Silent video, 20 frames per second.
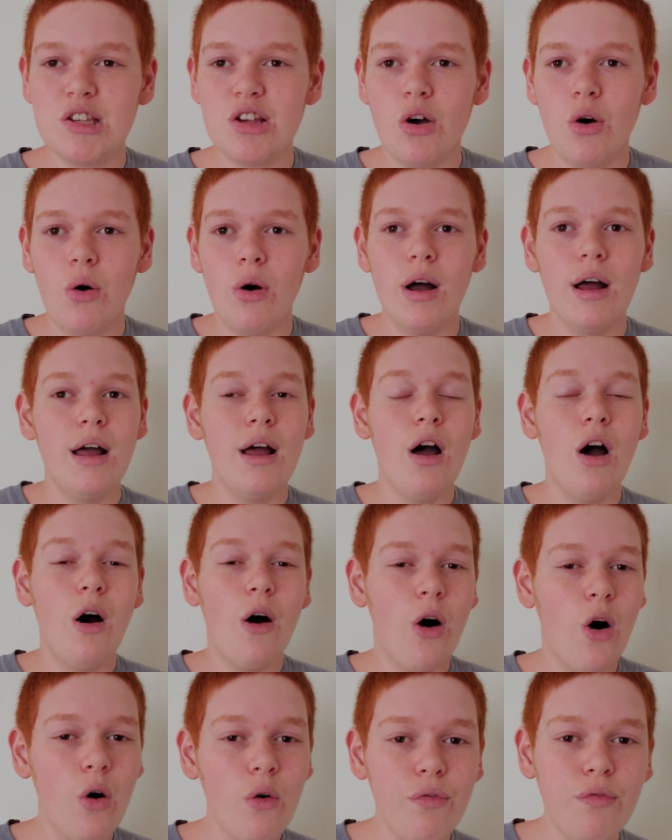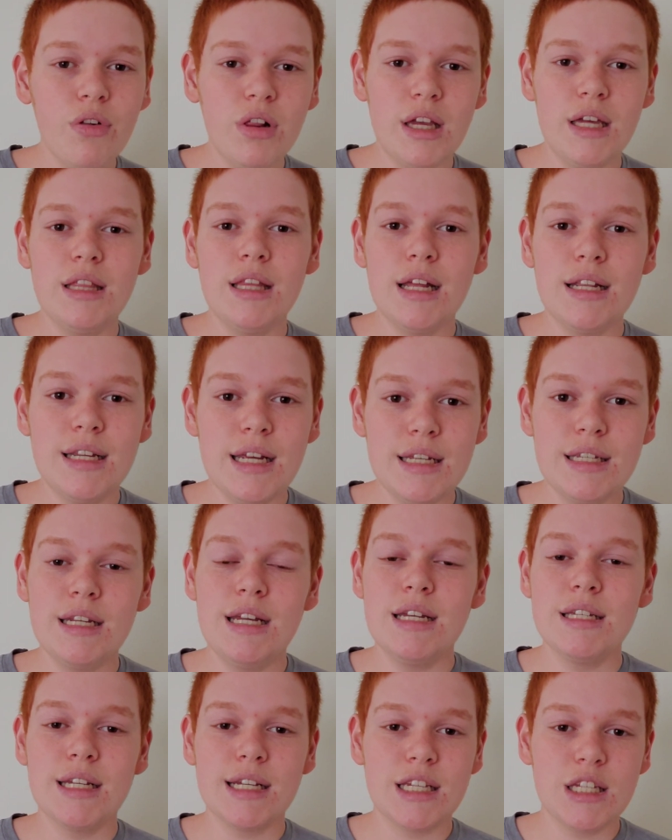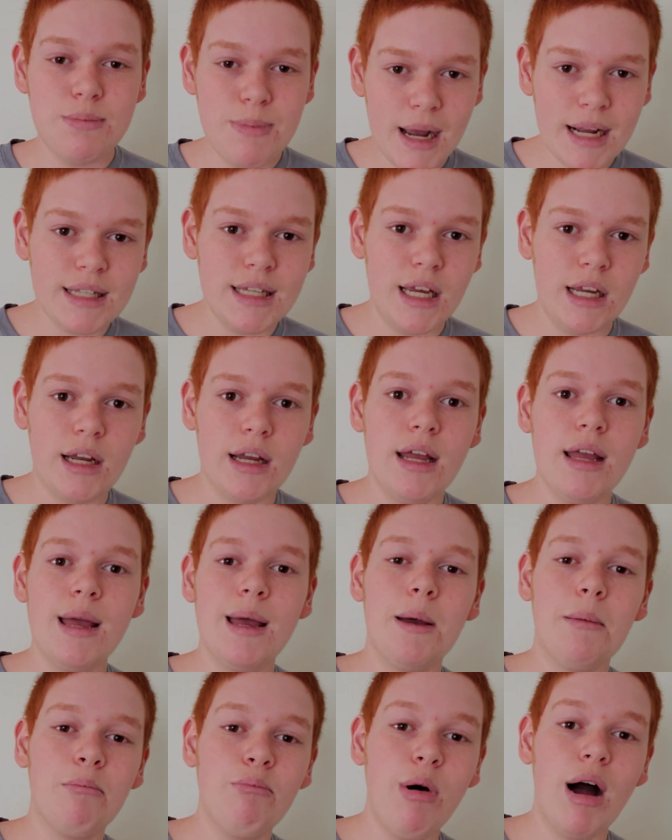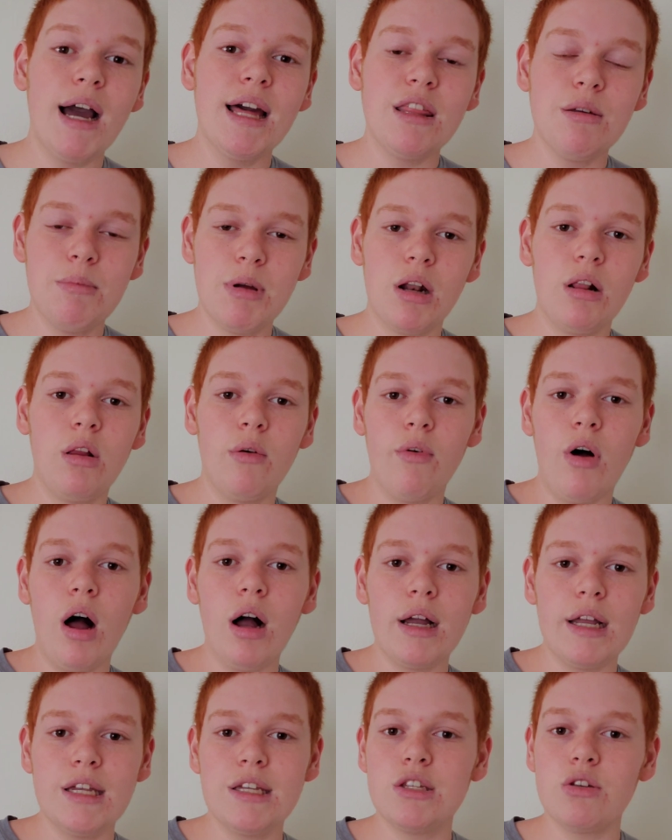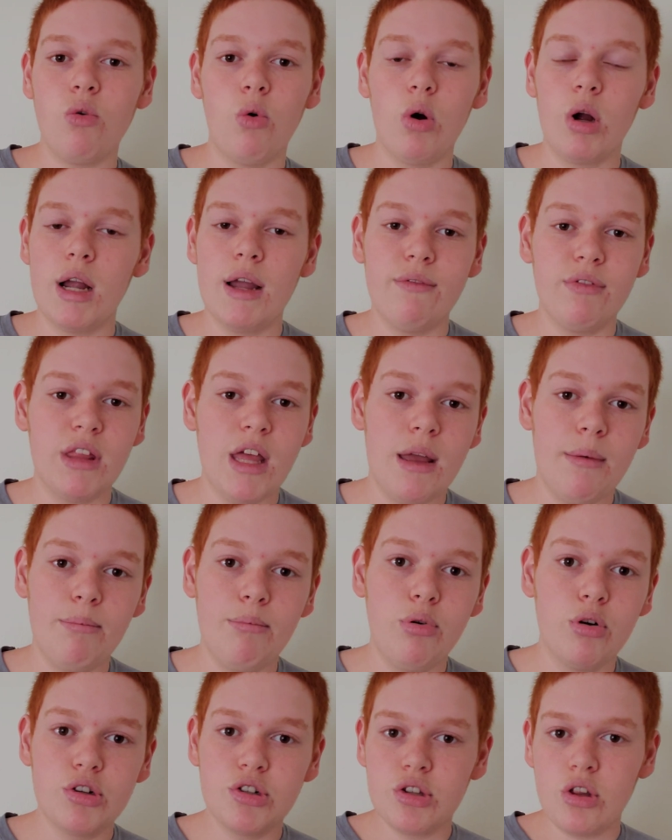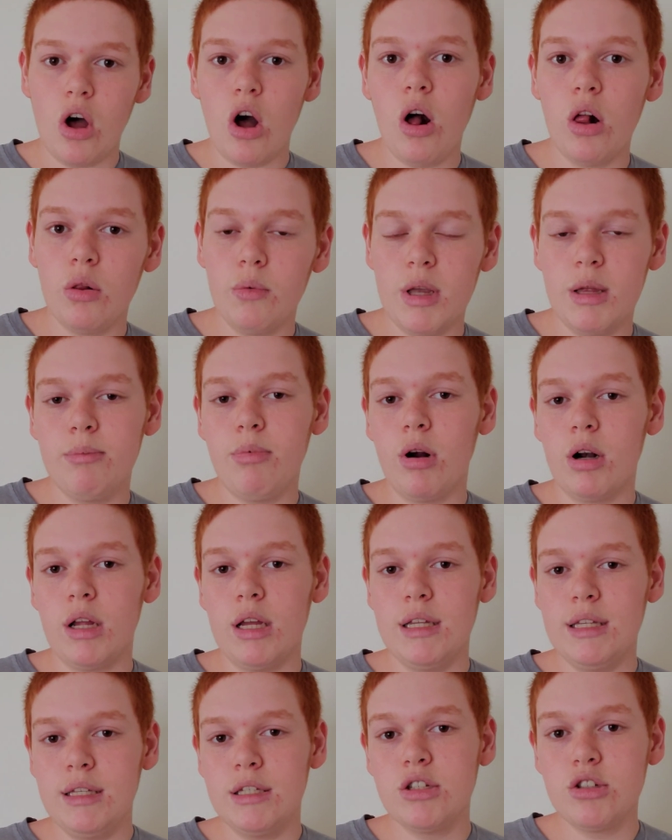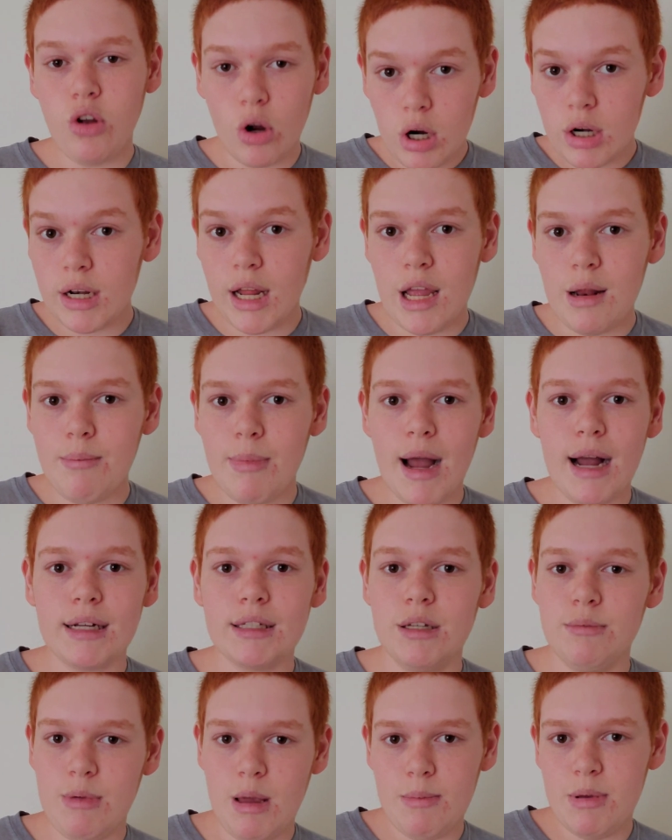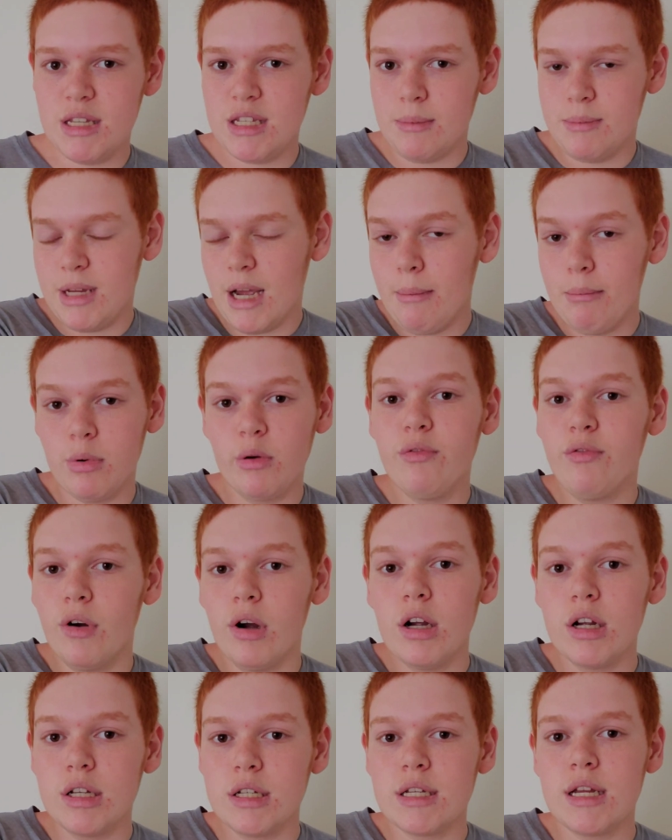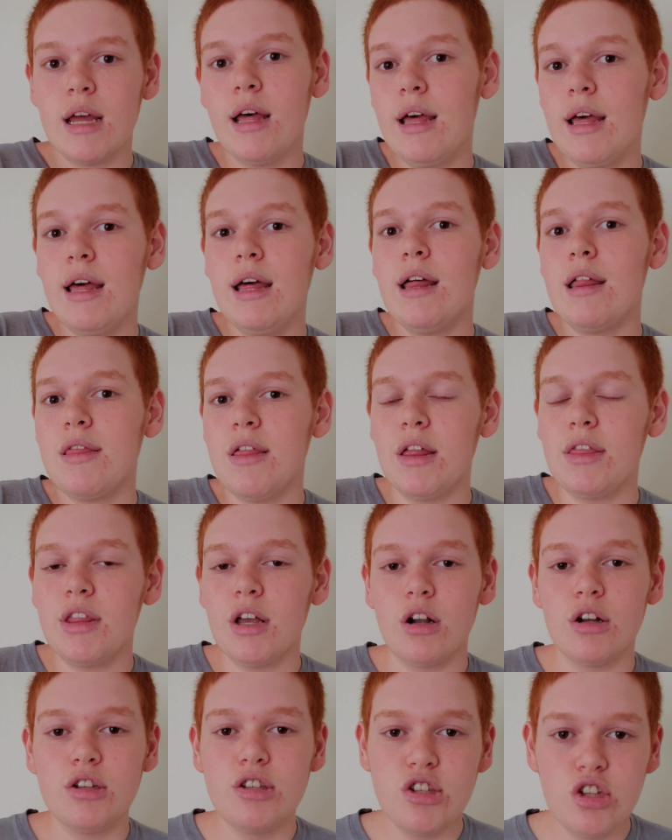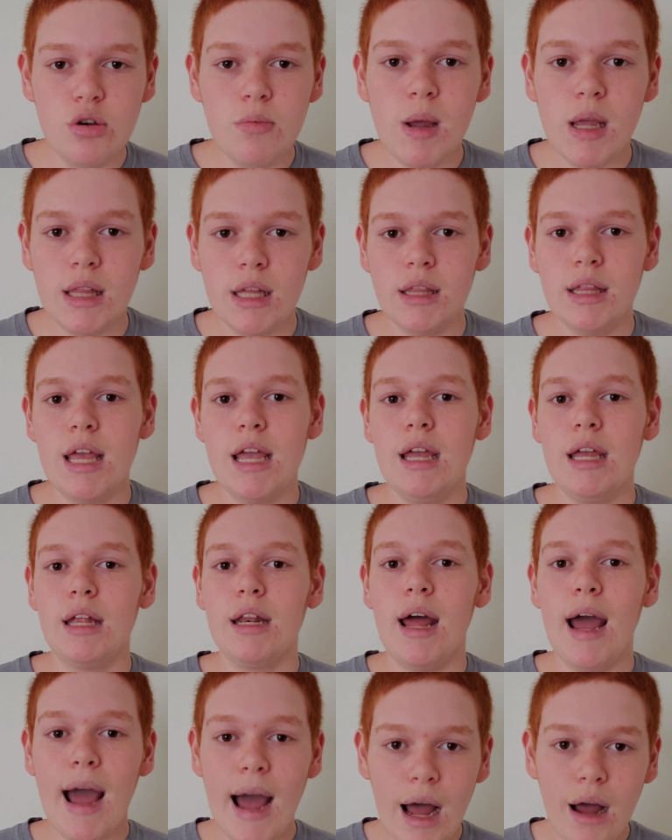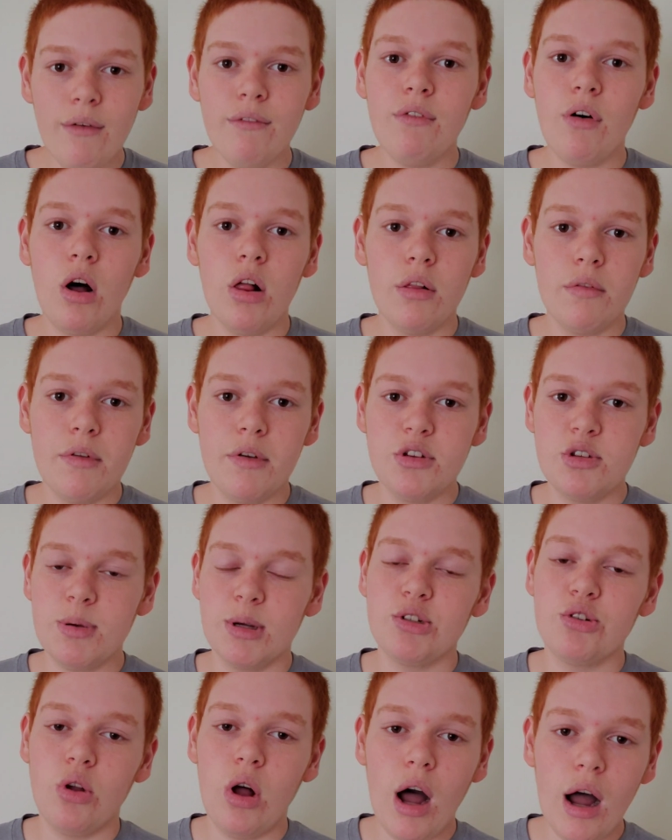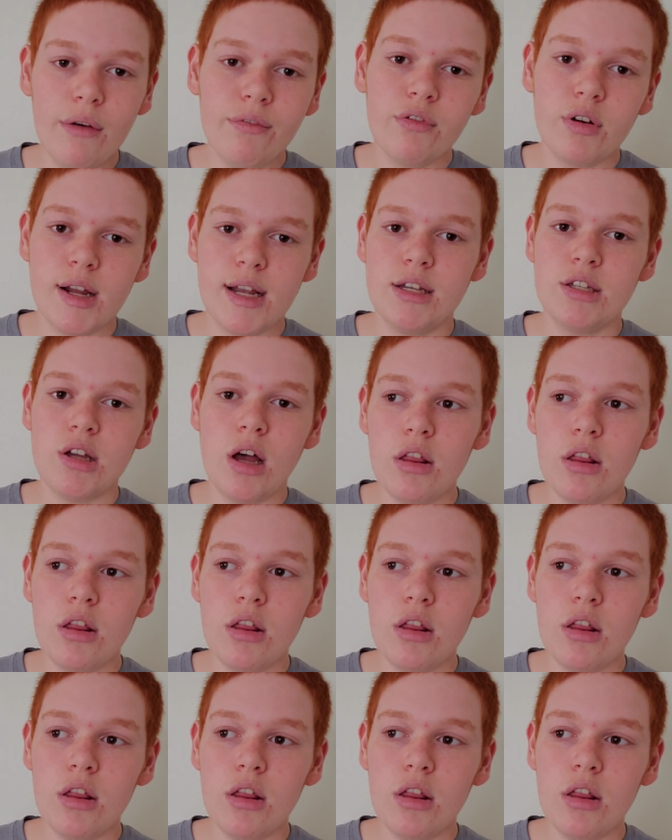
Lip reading: So hopefully that Disney is expecting by the middle of August, or if they push the Halloween party start date back to maybe September 1st, that they're assuming that they can have all of those special offerings.